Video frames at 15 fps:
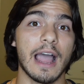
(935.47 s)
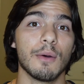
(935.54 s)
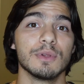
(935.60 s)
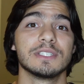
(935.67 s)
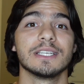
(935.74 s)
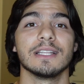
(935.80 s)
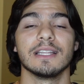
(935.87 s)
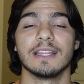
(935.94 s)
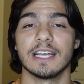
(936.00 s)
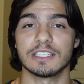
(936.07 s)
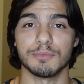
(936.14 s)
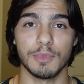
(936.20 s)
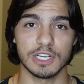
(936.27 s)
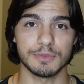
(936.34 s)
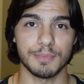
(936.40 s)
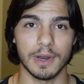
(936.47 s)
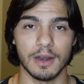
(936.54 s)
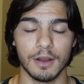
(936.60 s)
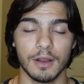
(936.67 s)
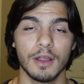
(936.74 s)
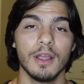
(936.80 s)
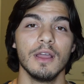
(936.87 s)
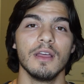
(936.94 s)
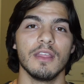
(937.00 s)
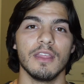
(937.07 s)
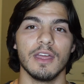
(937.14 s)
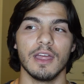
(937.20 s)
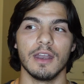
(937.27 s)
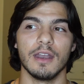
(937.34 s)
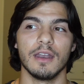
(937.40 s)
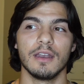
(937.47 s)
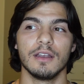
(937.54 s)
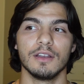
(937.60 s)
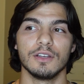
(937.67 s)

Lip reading: I would say that that's much better than